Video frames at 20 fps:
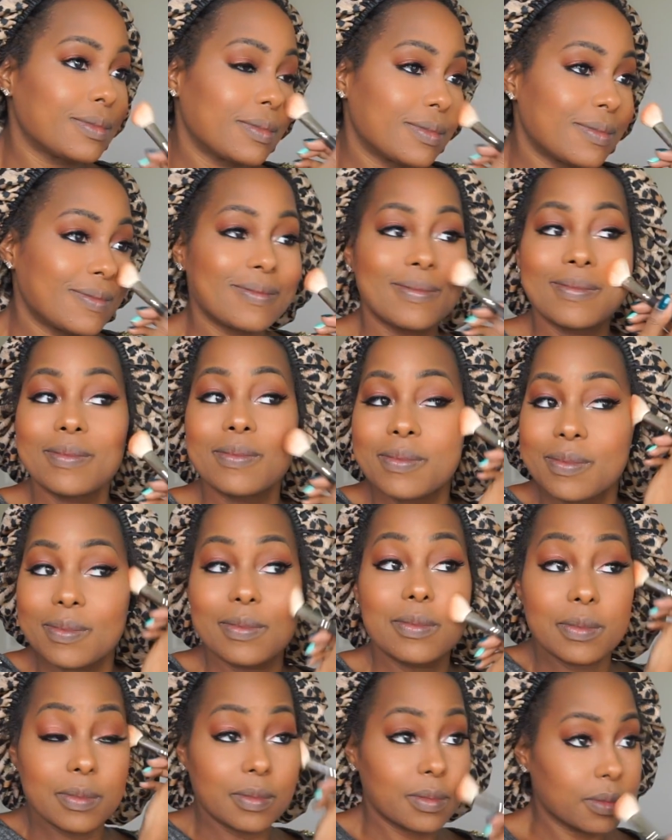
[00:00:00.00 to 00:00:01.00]
And I'm applying
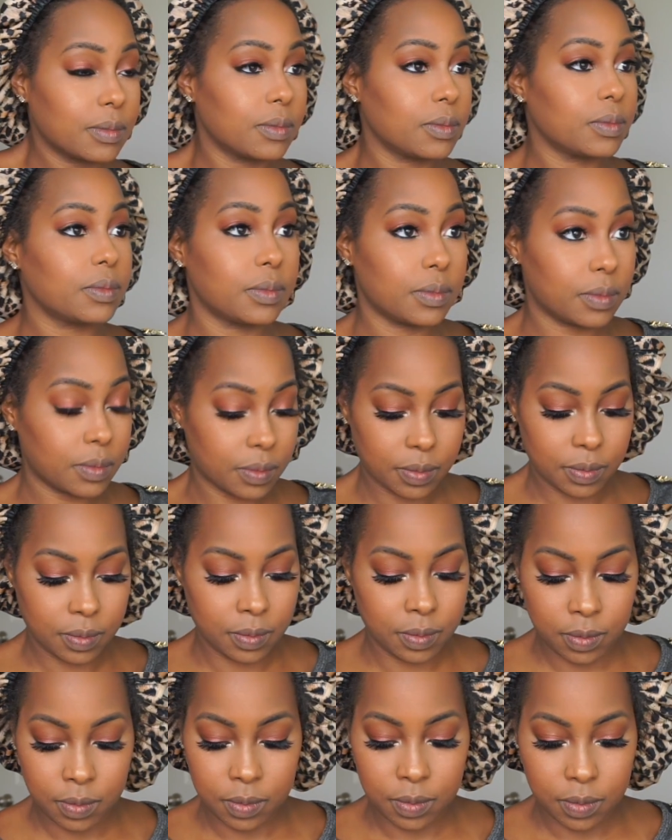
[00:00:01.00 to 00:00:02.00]
it to the apples of my
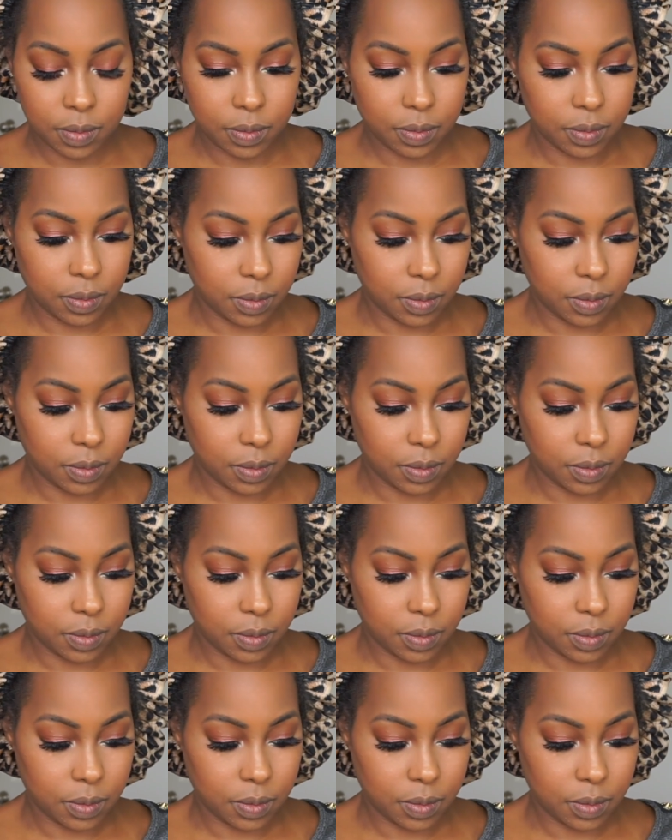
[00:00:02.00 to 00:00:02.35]
cheeks.